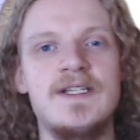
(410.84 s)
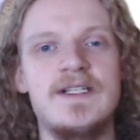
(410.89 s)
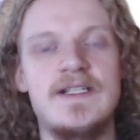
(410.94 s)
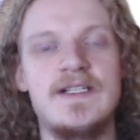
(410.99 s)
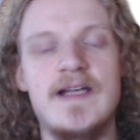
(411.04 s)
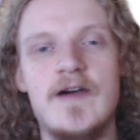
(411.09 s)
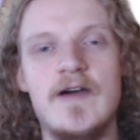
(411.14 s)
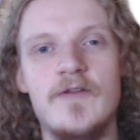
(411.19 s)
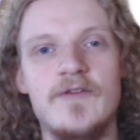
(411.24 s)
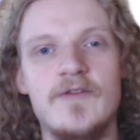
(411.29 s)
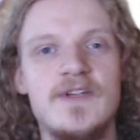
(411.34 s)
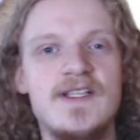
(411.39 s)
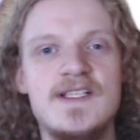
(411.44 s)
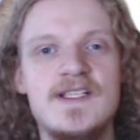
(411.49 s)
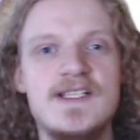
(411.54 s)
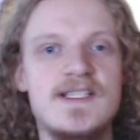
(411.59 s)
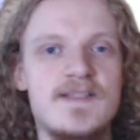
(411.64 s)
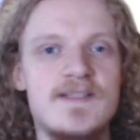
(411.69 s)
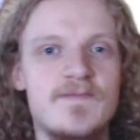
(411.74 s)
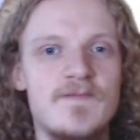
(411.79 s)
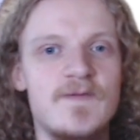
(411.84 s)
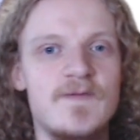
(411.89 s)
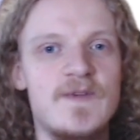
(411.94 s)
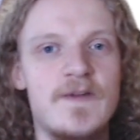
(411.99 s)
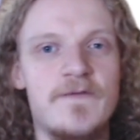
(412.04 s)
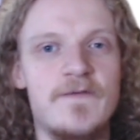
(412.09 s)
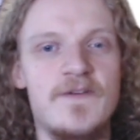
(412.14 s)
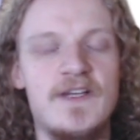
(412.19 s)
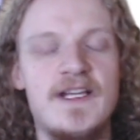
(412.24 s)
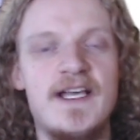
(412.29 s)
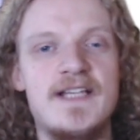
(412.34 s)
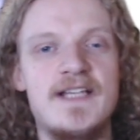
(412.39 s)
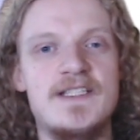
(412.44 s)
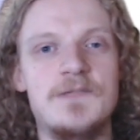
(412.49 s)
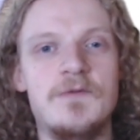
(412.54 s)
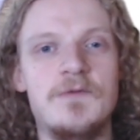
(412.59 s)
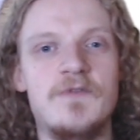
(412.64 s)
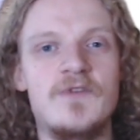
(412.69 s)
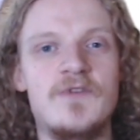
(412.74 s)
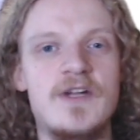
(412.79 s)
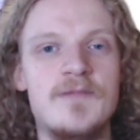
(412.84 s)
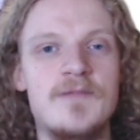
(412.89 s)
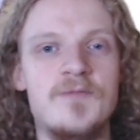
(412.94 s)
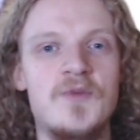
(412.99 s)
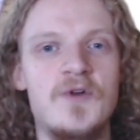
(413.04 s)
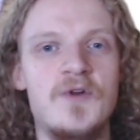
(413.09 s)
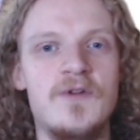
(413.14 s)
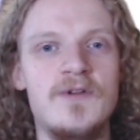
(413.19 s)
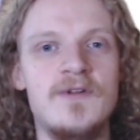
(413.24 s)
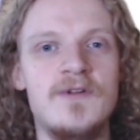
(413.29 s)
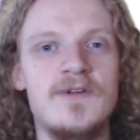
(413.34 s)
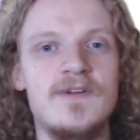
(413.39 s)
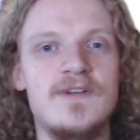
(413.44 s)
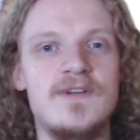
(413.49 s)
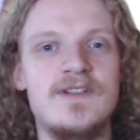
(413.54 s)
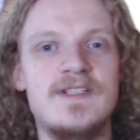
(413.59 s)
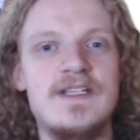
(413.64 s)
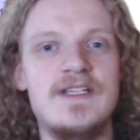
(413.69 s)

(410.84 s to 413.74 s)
Now, he's affiliated with Red Bull.